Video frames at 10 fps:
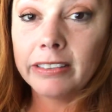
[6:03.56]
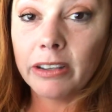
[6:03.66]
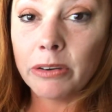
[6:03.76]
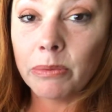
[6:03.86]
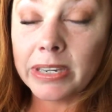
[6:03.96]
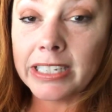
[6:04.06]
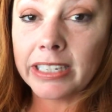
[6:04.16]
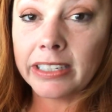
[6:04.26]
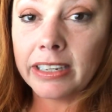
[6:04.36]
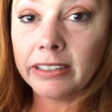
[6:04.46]
So we
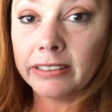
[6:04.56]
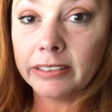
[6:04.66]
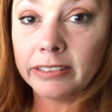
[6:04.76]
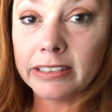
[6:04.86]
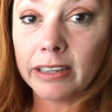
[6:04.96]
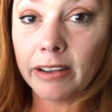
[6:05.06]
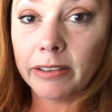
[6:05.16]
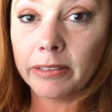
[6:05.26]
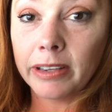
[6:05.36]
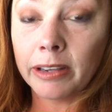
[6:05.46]
did,
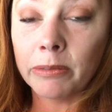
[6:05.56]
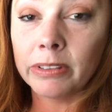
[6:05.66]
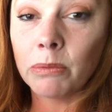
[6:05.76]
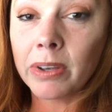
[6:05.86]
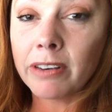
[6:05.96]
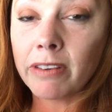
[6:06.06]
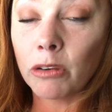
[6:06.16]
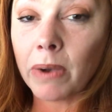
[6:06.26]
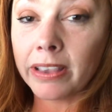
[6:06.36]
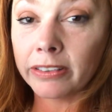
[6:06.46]
it was one of
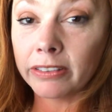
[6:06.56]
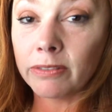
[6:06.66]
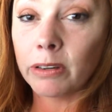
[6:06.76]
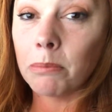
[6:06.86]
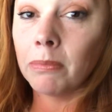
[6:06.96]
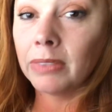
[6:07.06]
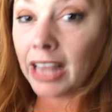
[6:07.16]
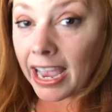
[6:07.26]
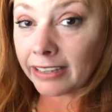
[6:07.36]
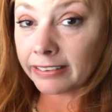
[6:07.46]
our wethers from
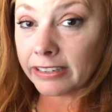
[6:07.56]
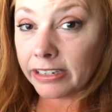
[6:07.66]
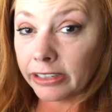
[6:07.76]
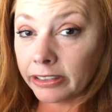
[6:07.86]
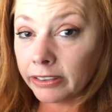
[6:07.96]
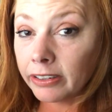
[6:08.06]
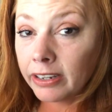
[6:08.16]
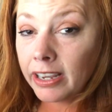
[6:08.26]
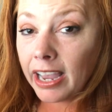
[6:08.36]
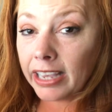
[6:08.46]
last year,
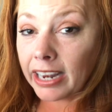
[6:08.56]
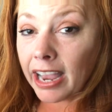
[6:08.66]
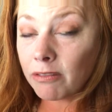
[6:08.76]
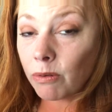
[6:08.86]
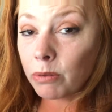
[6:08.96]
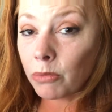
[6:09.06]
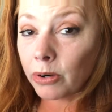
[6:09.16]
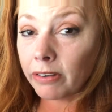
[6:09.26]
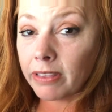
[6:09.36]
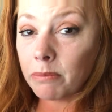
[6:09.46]
and I have one
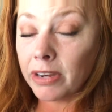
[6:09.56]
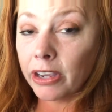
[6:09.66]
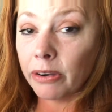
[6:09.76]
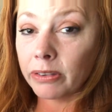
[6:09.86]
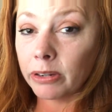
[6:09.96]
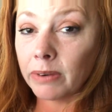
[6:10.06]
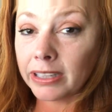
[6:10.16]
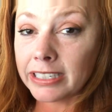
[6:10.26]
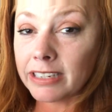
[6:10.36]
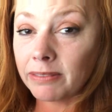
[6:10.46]
more of them to go. They're
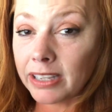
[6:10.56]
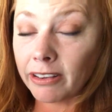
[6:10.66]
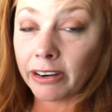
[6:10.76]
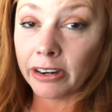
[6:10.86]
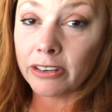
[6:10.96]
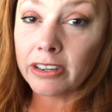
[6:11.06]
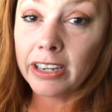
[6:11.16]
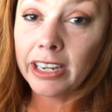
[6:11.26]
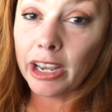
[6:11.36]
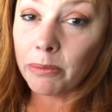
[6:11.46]
relatively large.
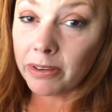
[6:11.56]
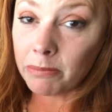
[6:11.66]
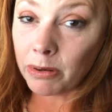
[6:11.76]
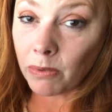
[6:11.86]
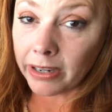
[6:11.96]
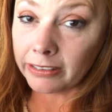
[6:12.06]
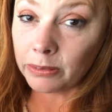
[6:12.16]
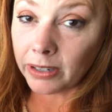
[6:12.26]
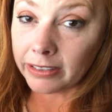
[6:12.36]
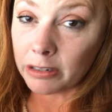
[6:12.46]
It would have been wise
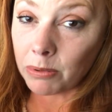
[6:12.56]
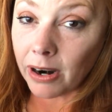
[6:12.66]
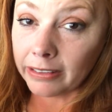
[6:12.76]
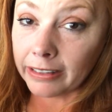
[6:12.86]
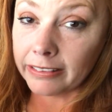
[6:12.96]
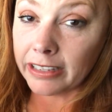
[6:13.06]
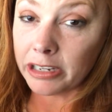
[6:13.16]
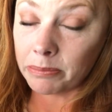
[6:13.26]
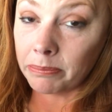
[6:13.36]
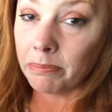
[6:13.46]
for us to process
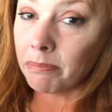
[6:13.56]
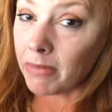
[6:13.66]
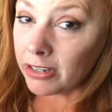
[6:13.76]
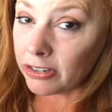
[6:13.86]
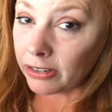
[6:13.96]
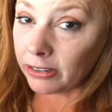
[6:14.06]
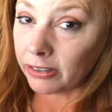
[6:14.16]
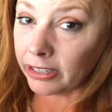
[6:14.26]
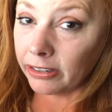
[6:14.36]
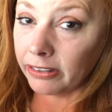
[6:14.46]
him much
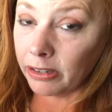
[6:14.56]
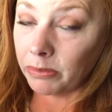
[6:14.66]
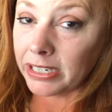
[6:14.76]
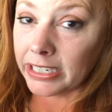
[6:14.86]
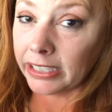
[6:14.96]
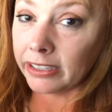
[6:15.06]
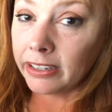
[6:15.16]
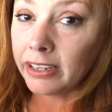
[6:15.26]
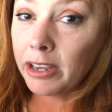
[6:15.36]
earlier than we did.